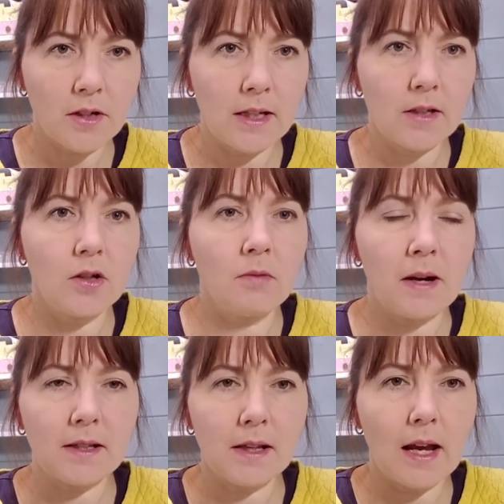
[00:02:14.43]
list to your
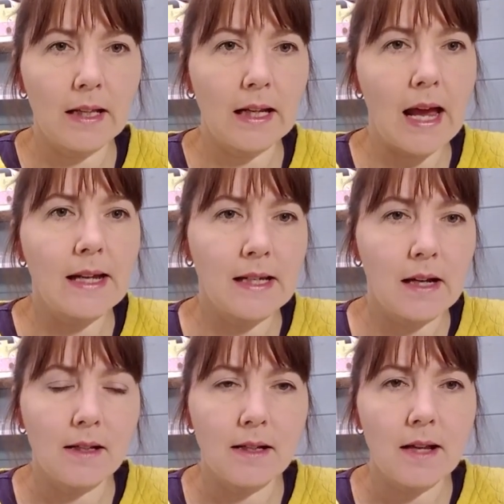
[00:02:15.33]
basket and then edit
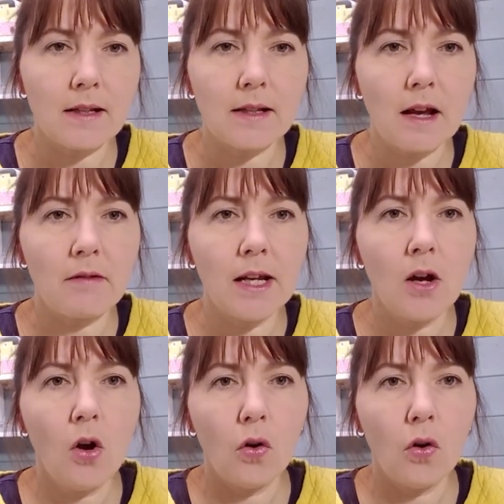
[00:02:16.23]
as necessary,